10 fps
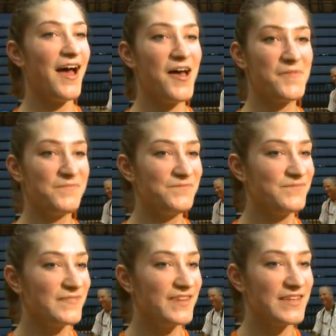Um,
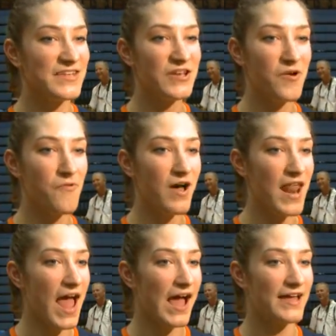you know
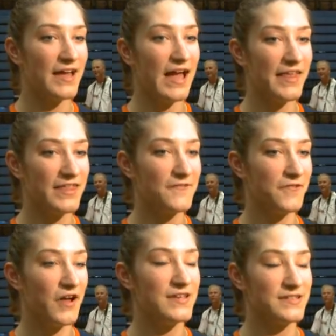what? I think
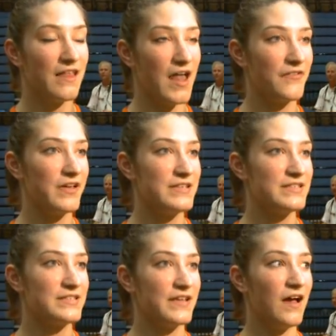for us, a lot of
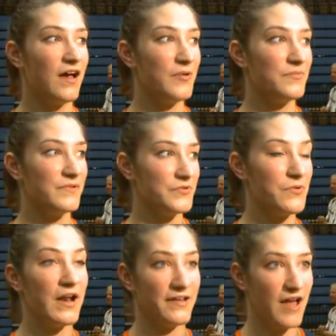us, um, we
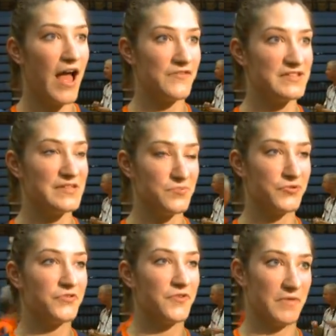want to obviously
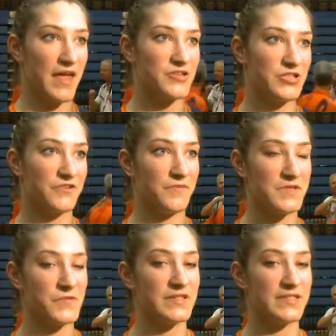improve from last year from the
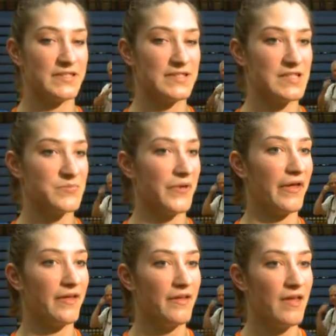Sweet 16,
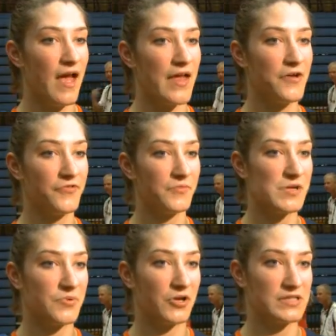but I know for
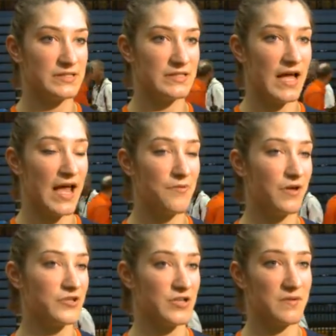me personally, I
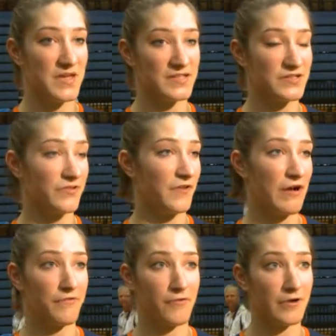want to try to make it to the
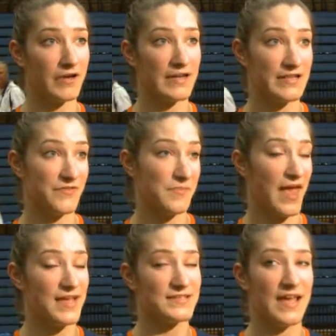Final Four and even
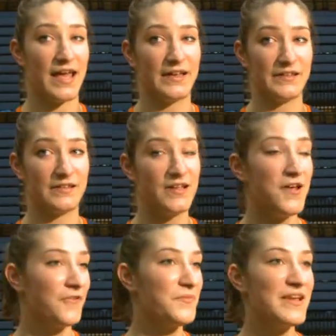past that. And
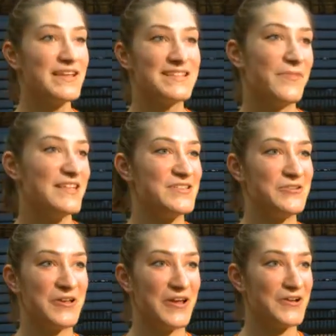for me, it's my
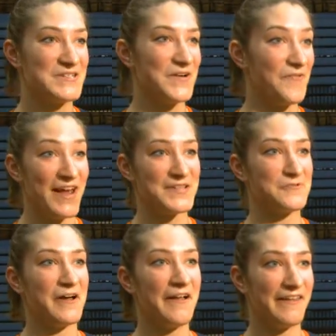senior year, so might as
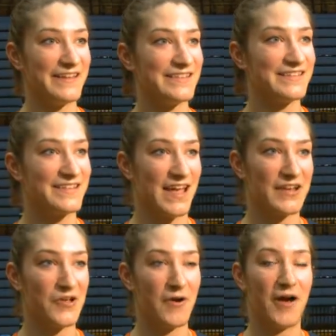well and kind
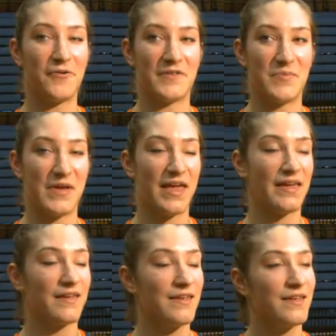of go out with a
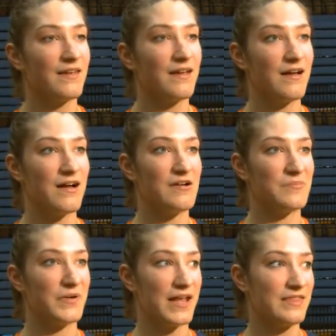bang. Um,
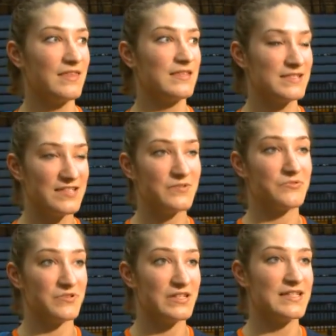but I think this team is
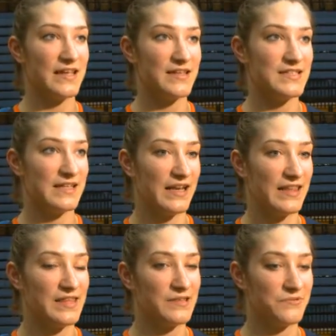really talented, and I
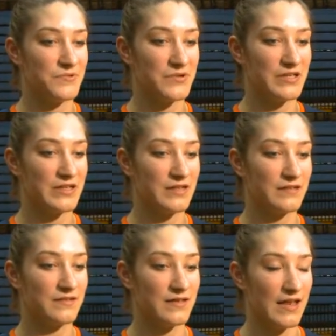think we really
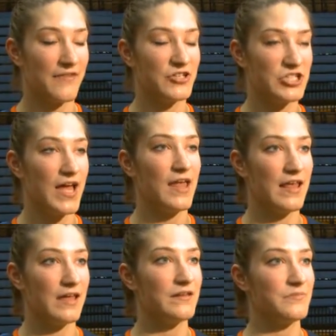can have a shot
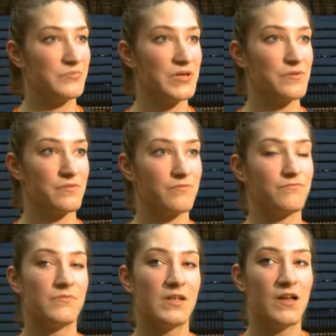at being
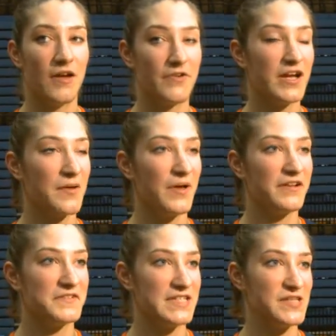a very
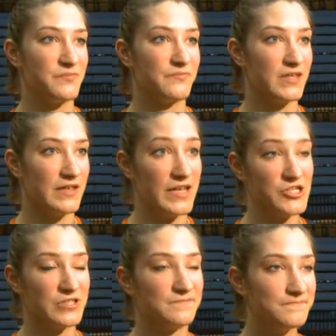competitive team in the
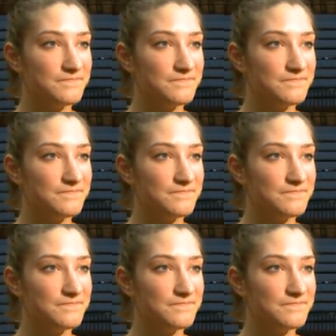nation.